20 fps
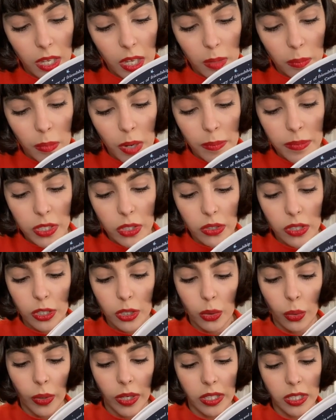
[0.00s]
Mum's good at
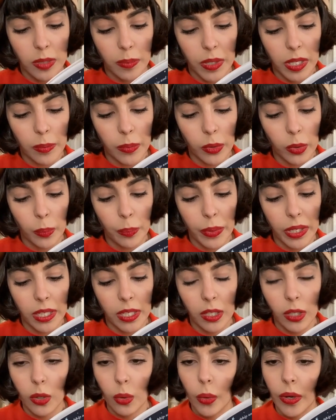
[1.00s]
talking to people,
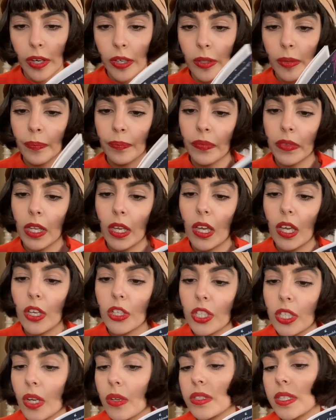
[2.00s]
being a lawyer.
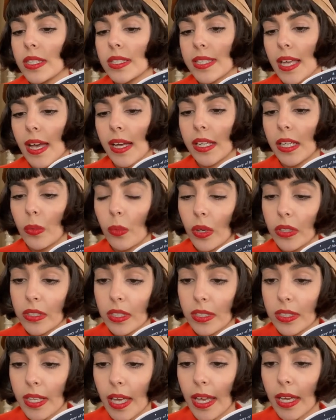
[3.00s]
She knows exactly what to
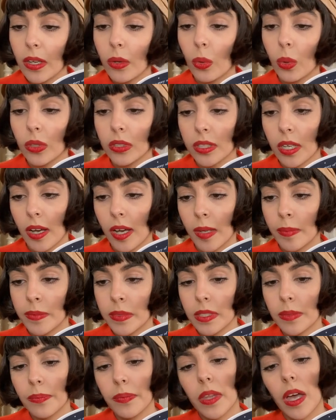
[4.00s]
say at all
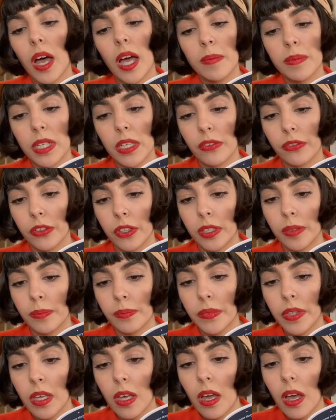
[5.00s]
times. I'm different.
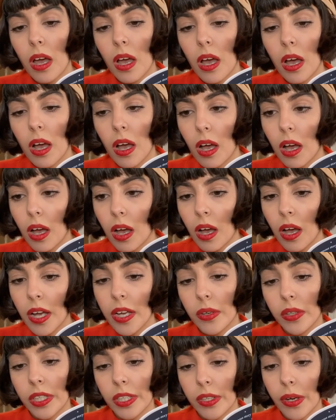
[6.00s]
I
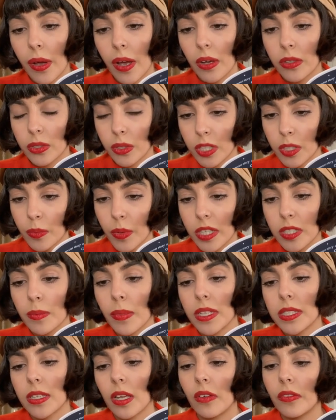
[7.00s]
only know how to express
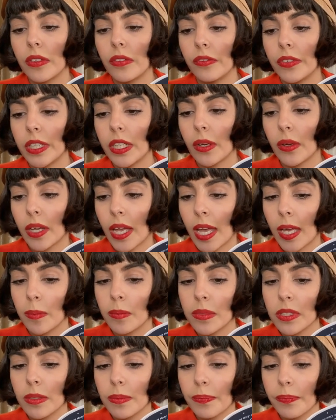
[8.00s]
myself in video
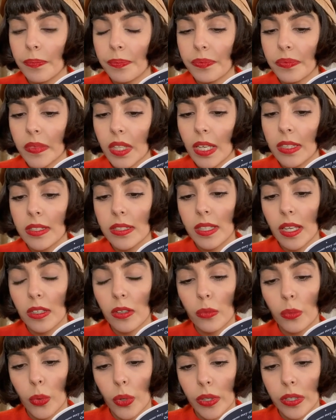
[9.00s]
games. Instead
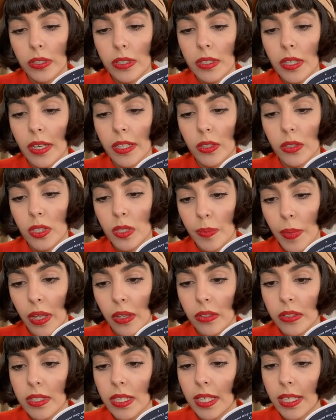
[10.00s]
of words, I use
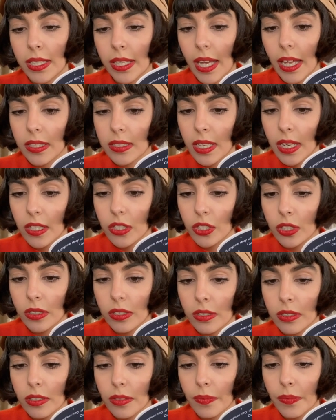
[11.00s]
spells and
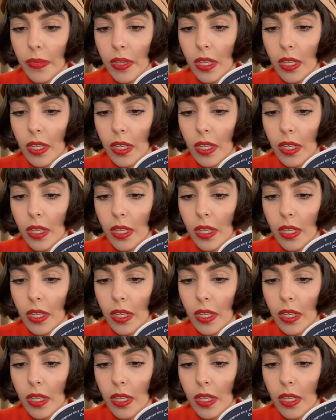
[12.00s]
incantations.